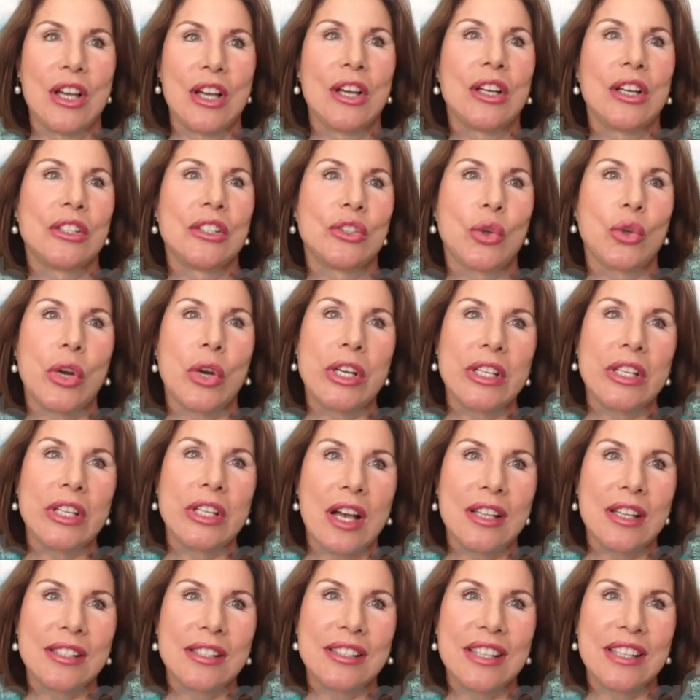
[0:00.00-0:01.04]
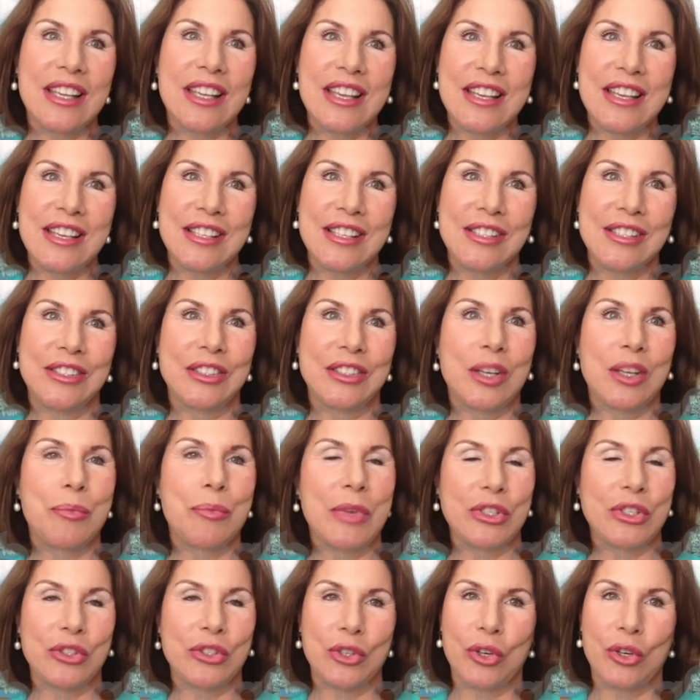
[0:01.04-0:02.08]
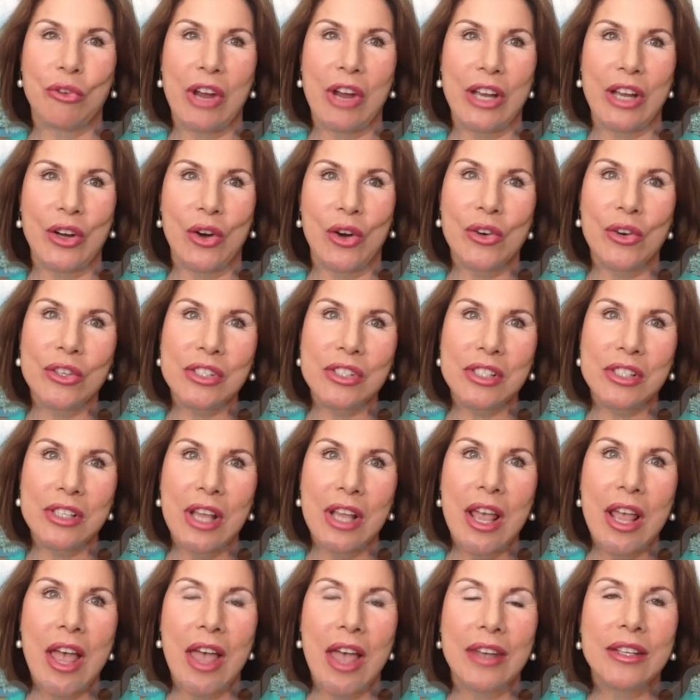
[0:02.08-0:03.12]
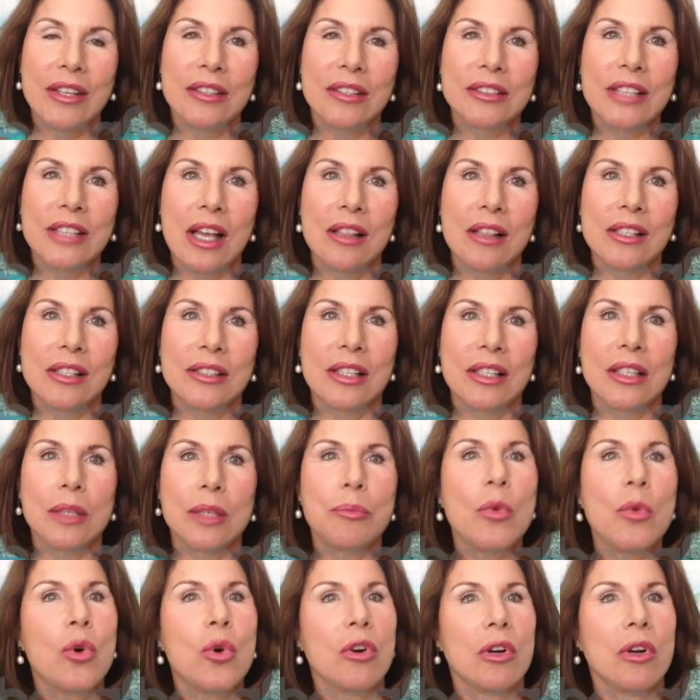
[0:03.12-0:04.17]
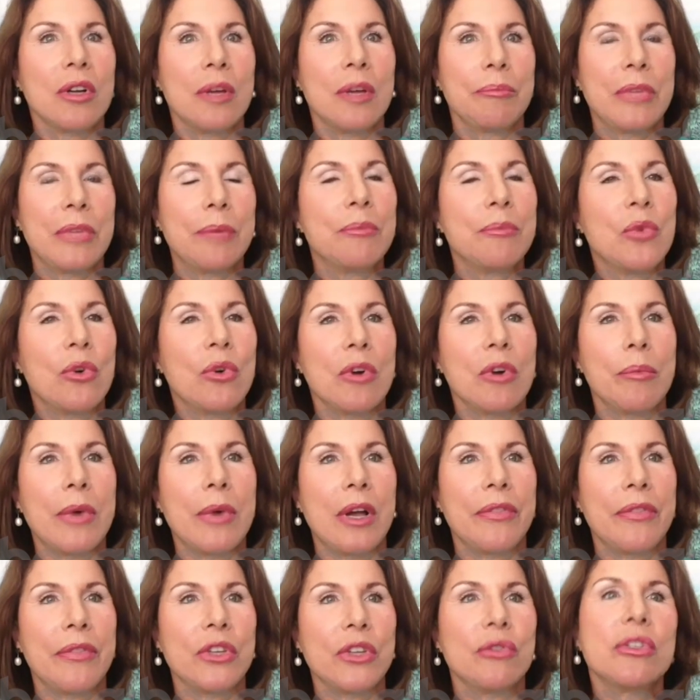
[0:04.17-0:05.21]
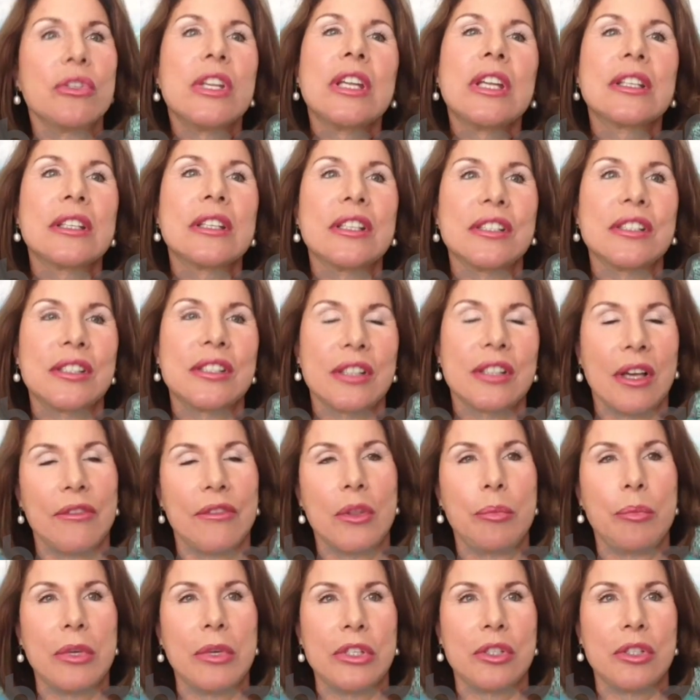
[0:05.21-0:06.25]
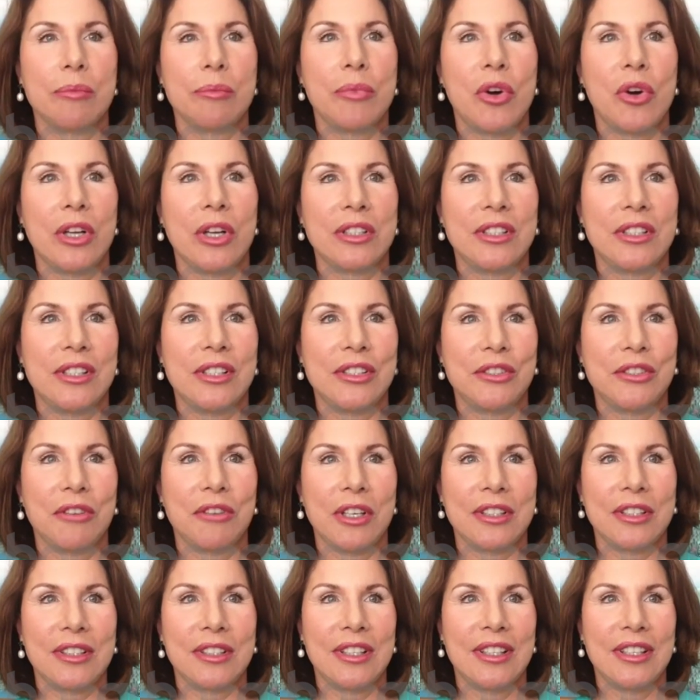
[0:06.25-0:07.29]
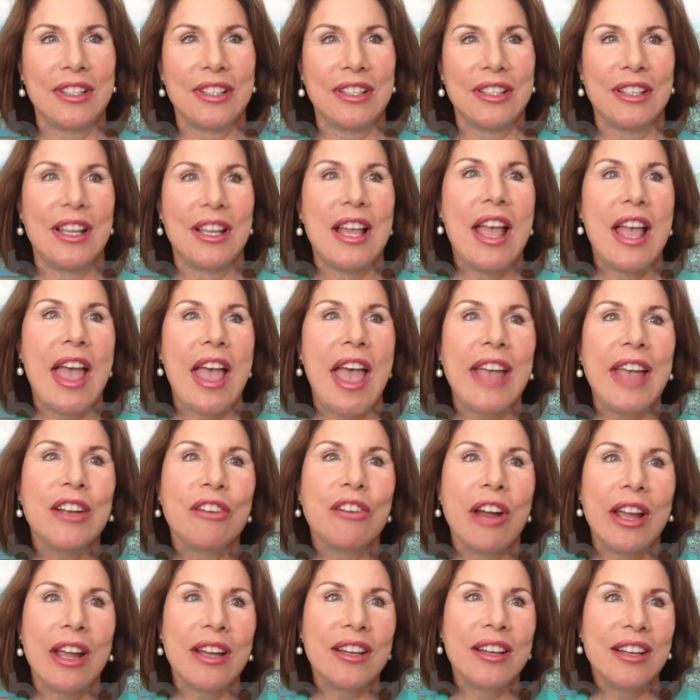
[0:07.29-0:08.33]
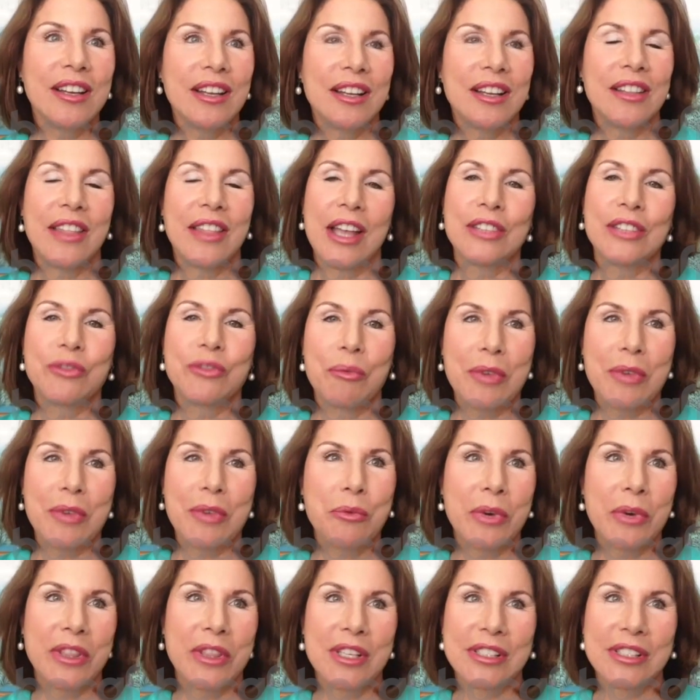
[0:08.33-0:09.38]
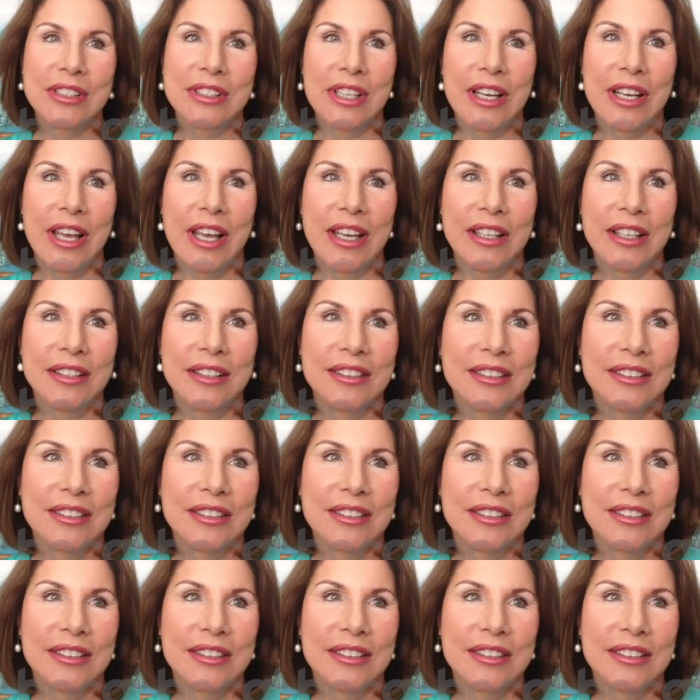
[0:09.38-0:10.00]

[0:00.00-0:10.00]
Joining us is Commissioner Craig Ehrnst, and he'll tell us a bit more about the uniqueness of the Beach and Park District. Hey Craig, thanks for being with us today.